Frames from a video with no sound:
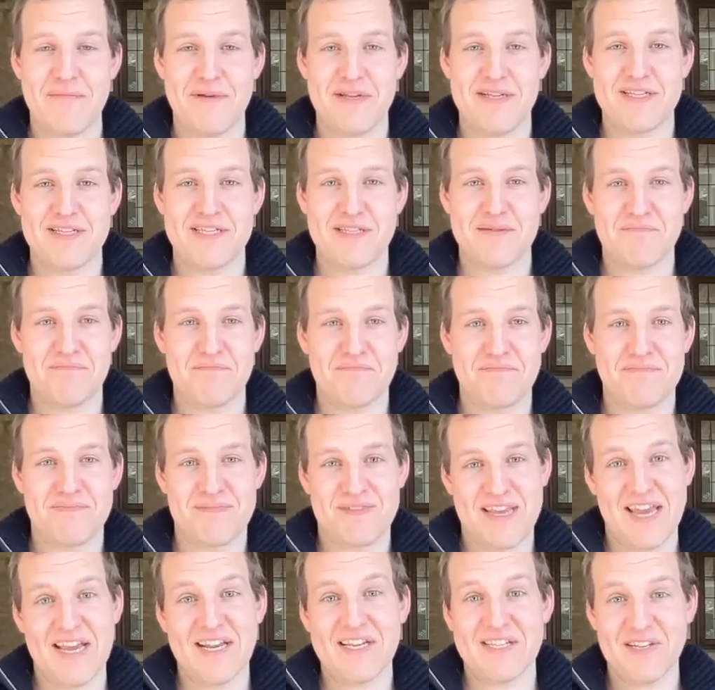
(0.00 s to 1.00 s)
It
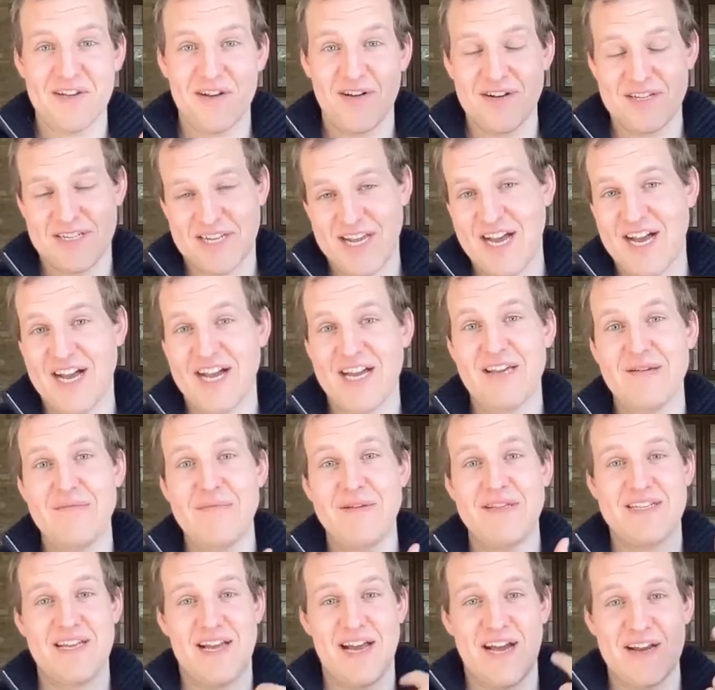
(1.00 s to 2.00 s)
takes a long time.
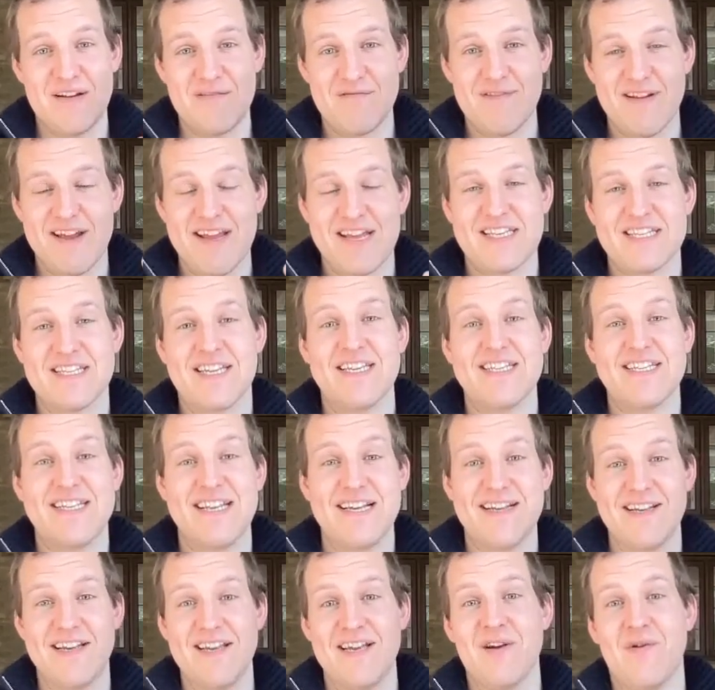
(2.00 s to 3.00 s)
It's high risk. It's
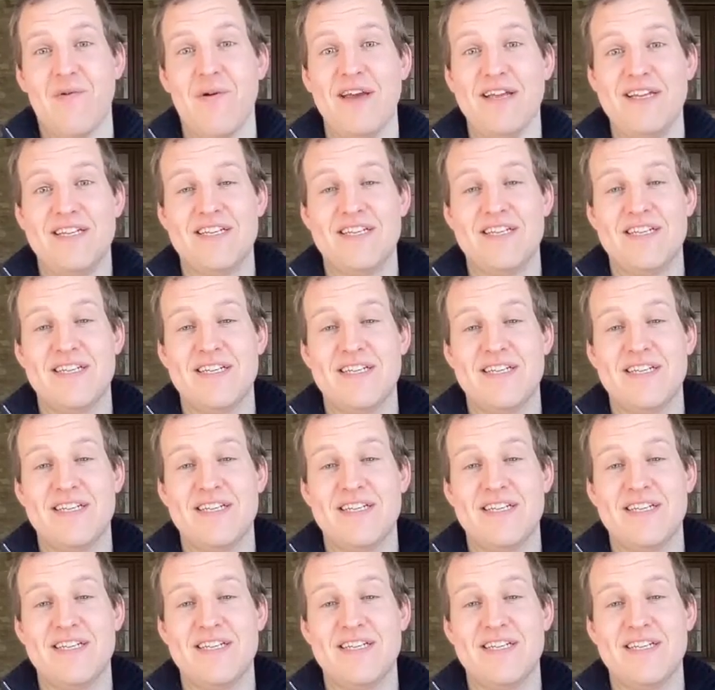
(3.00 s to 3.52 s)
illiquid.